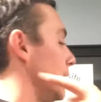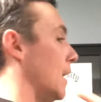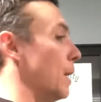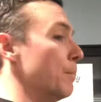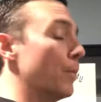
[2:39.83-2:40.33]
a
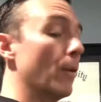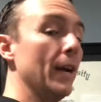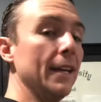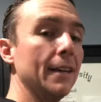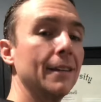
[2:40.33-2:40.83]

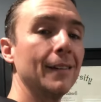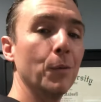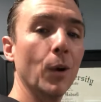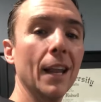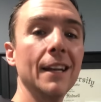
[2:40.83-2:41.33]
break. We're
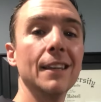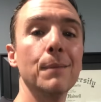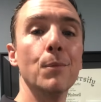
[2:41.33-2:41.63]
letting them